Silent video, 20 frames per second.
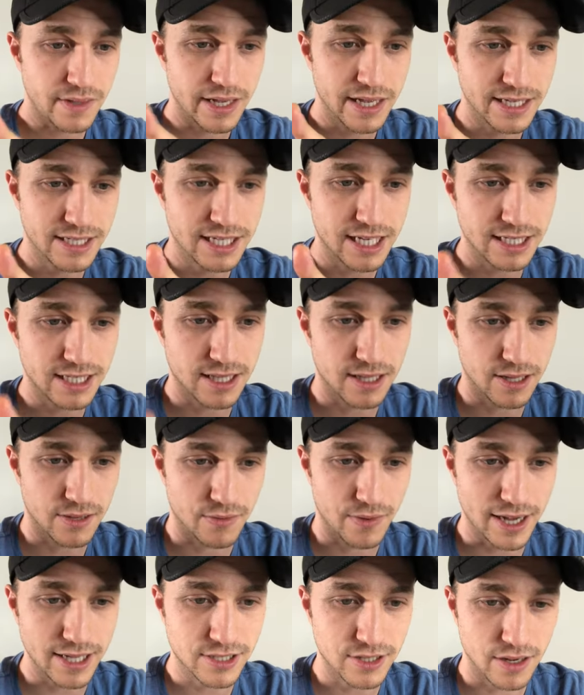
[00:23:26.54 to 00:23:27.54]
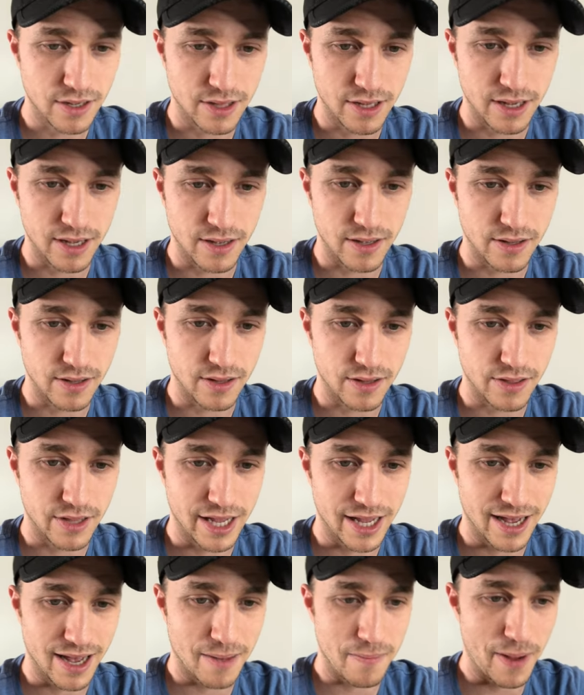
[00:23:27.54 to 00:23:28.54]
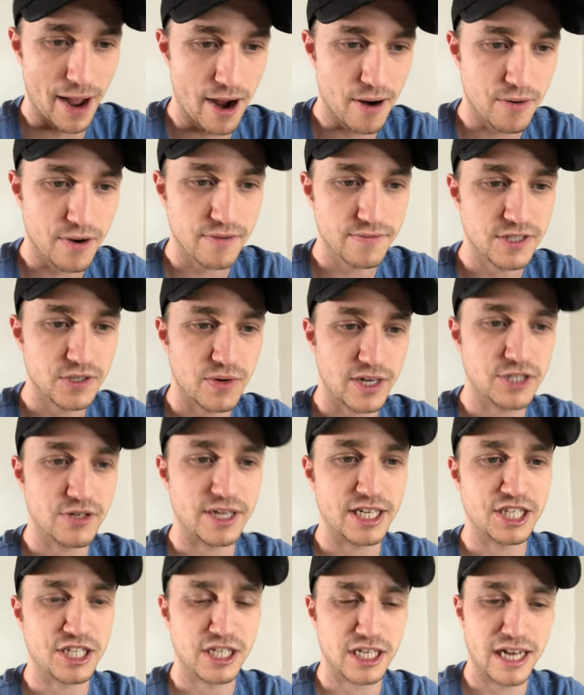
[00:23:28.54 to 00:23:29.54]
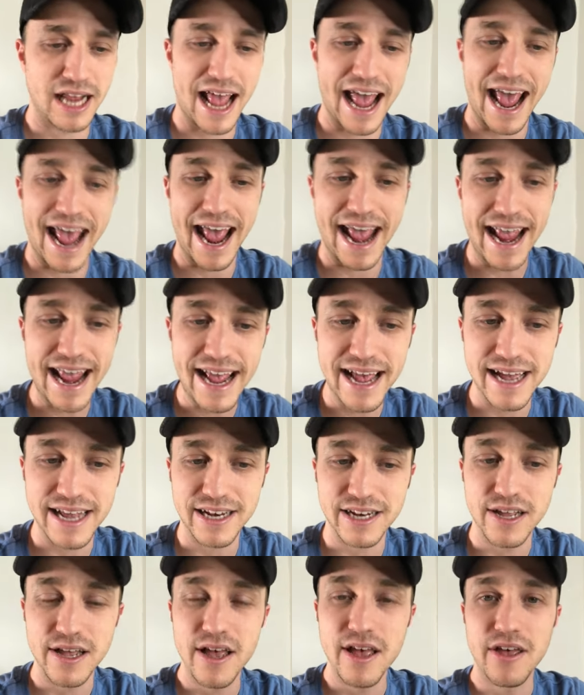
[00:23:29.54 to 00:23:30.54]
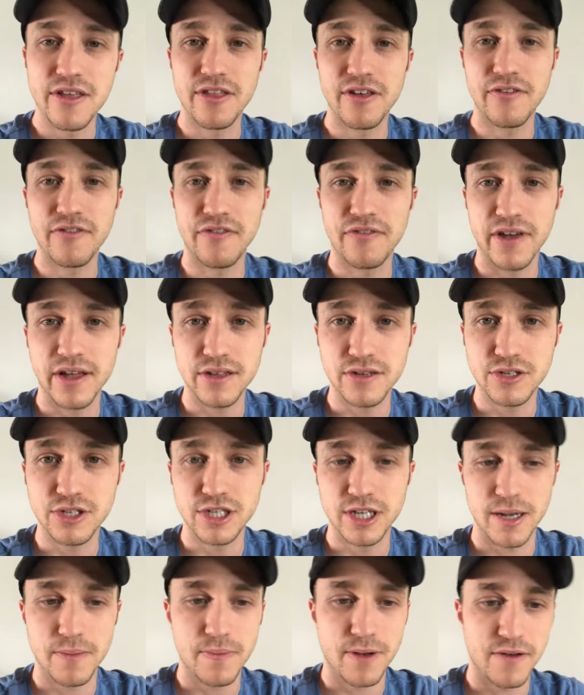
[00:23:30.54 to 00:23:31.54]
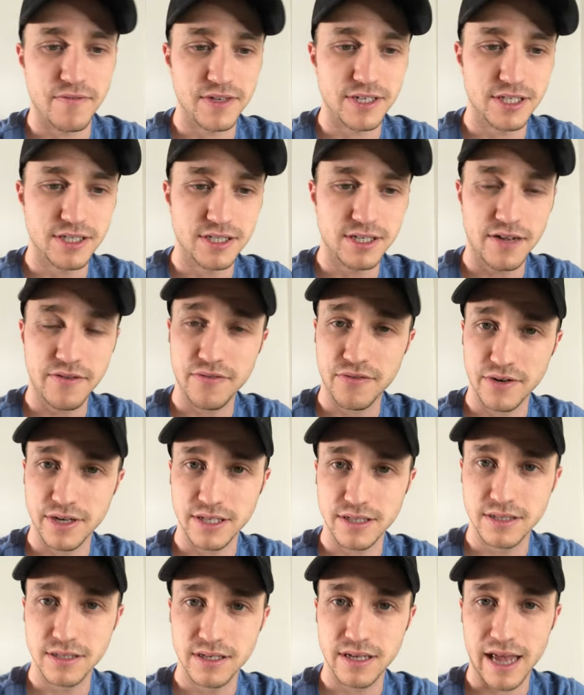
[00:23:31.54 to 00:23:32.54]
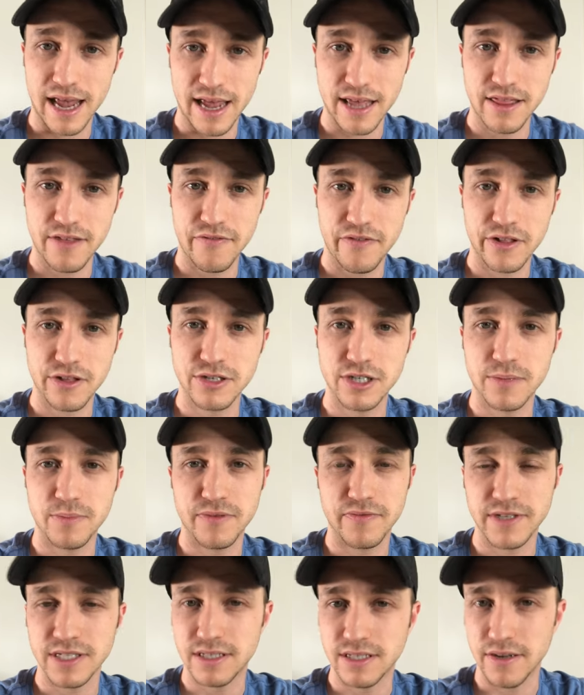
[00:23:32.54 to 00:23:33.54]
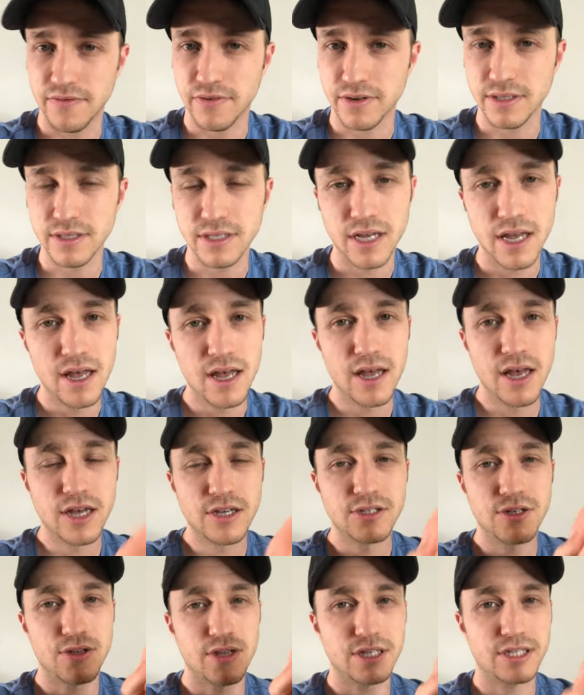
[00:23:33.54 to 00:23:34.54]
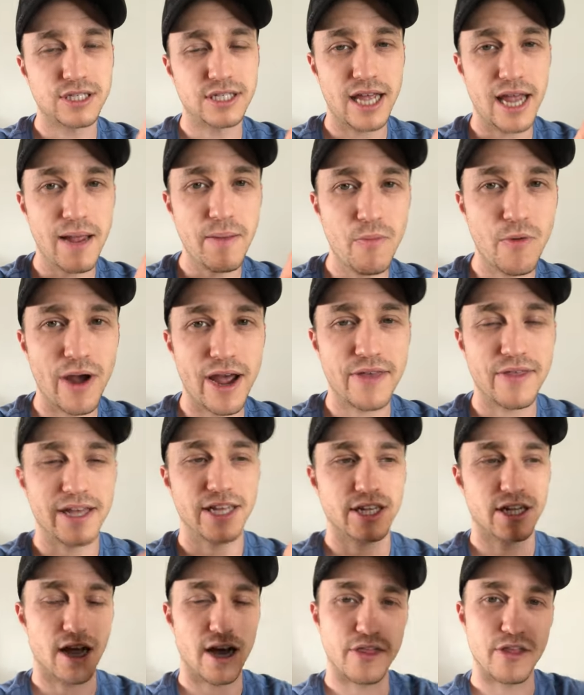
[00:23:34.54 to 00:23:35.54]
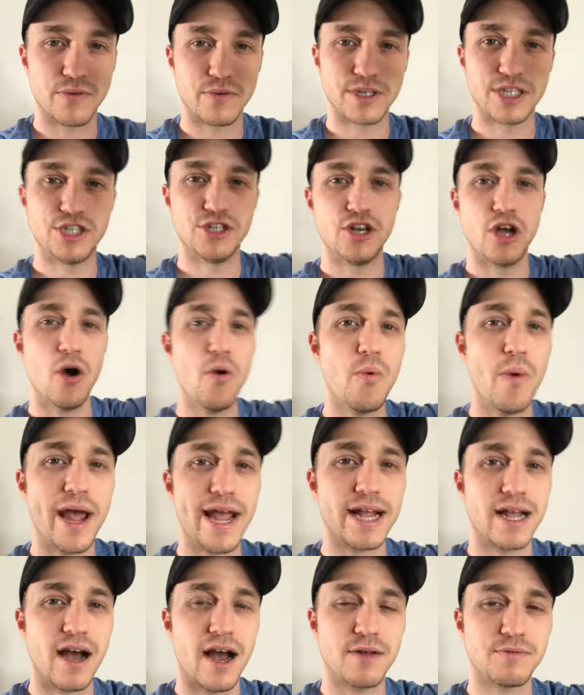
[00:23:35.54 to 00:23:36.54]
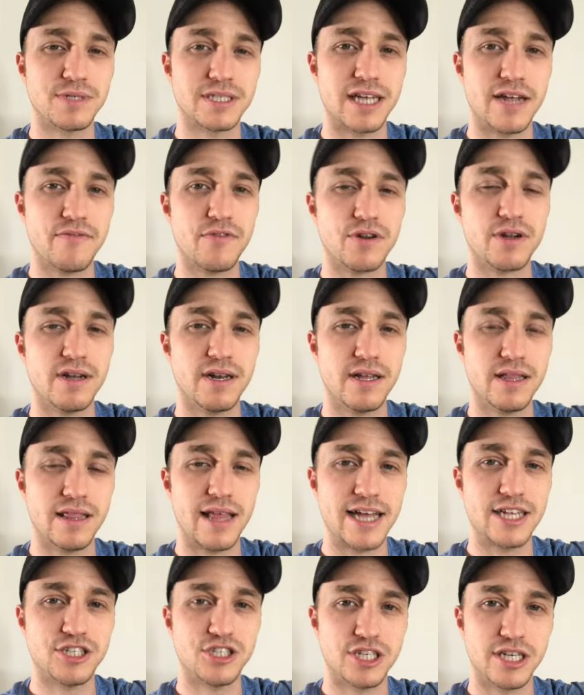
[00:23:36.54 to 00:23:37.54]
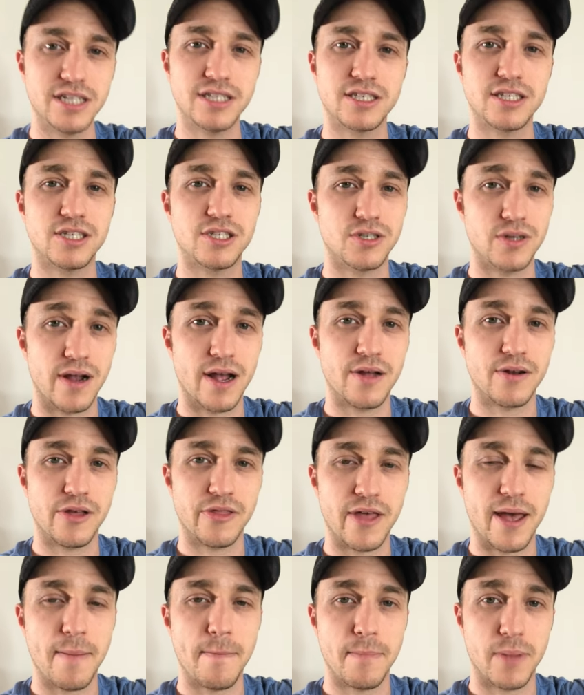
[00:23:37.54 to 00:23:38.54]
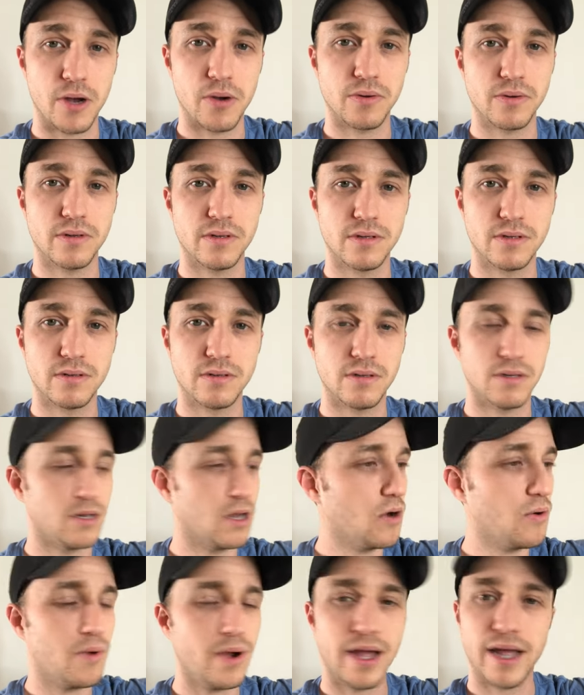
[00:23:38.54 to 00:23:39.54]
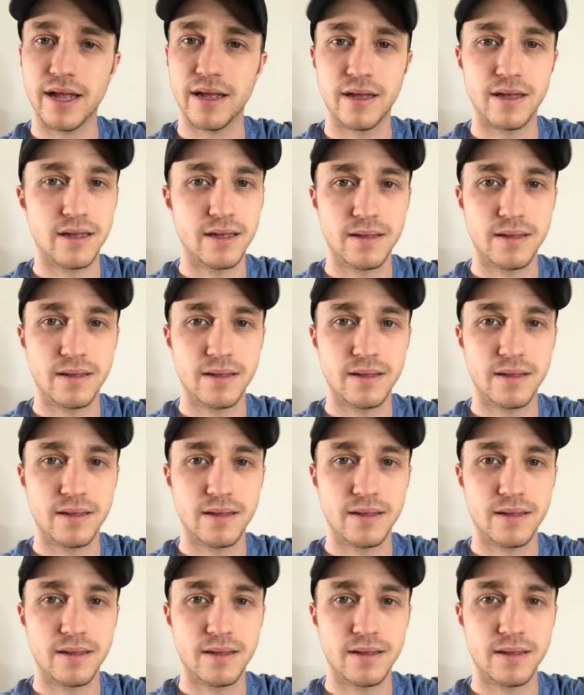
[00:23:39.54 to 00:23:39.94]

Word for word: He says the res, the the uh, power of his resurrection and the fellowship of his sufferings and the fellowship of his sufferings so, the same way that God, there was no way God was ever going to let Jesus drown on that boat, no way.